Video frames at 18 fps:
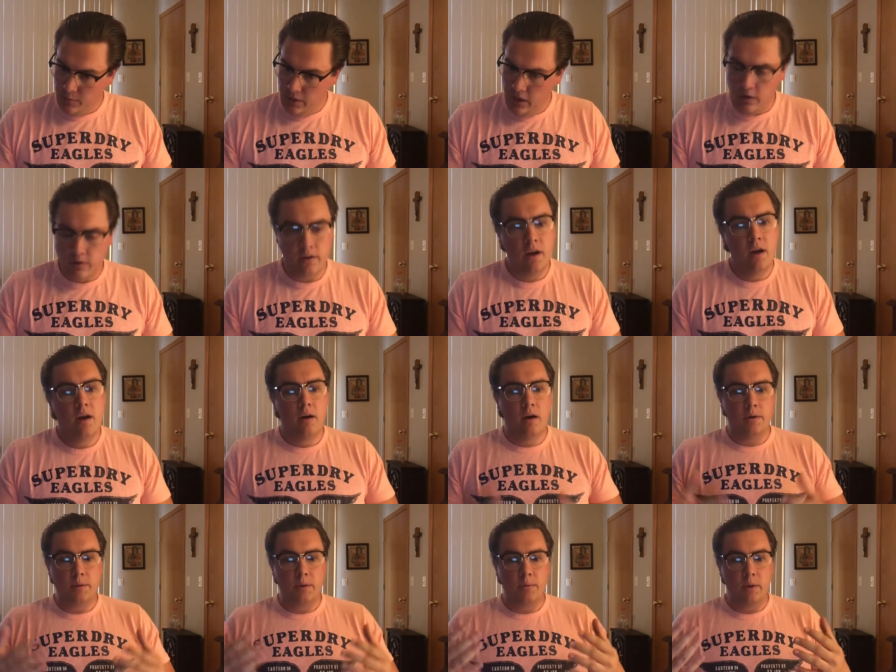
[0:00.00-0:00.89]
Malone,
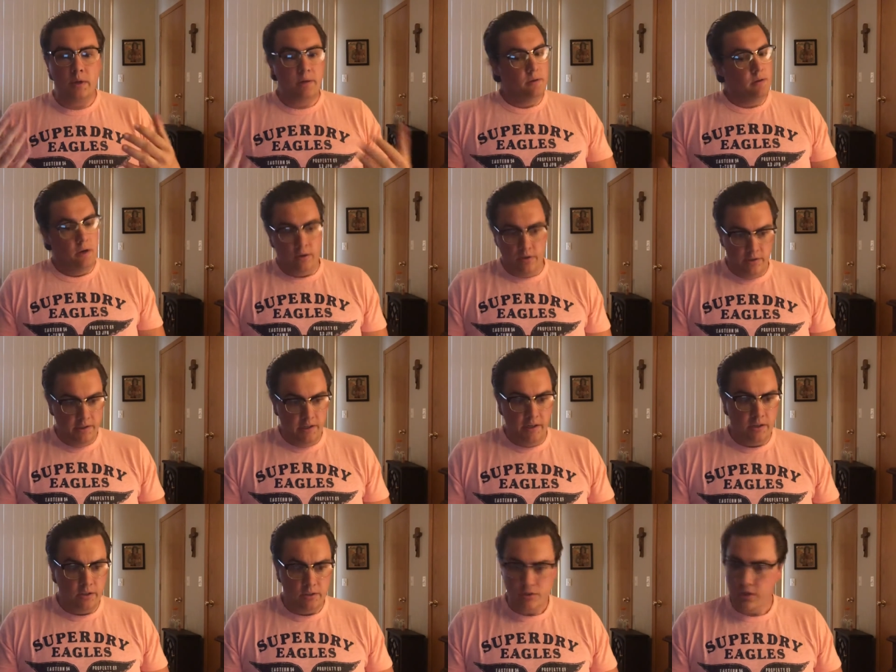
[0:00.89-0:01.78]
uh, well, aren't
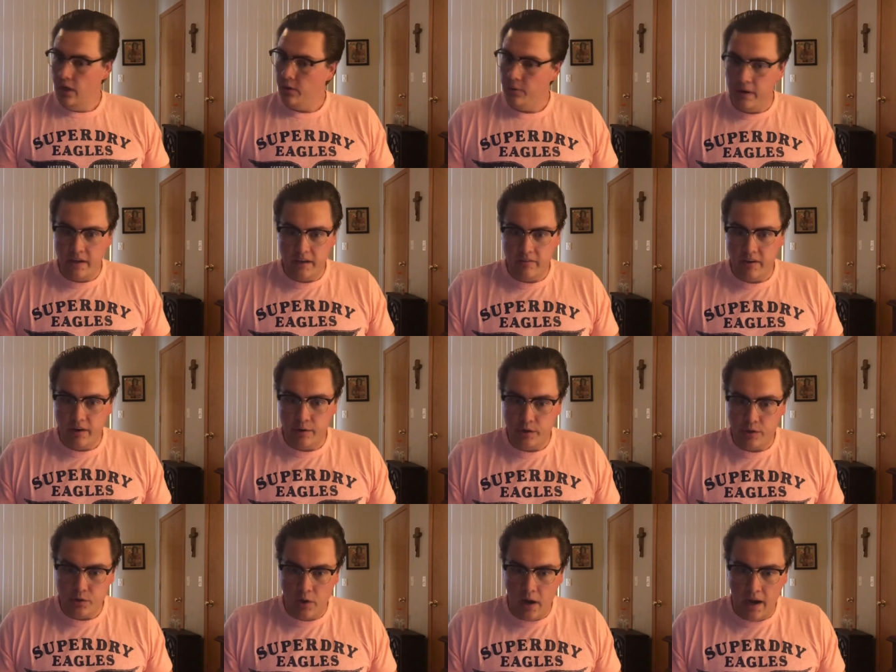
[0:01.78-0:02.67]
eagles already
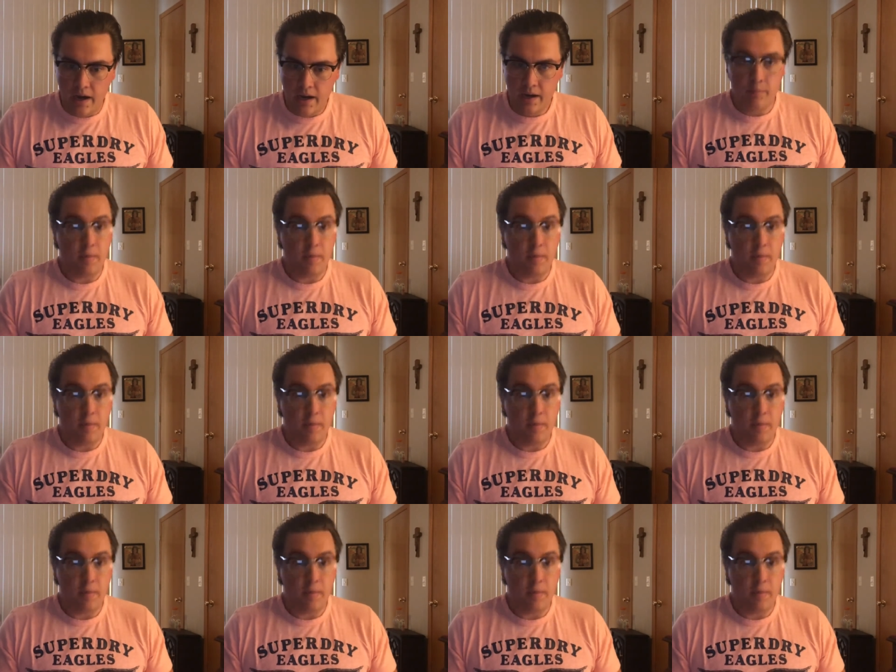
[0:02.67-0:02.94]
very dry?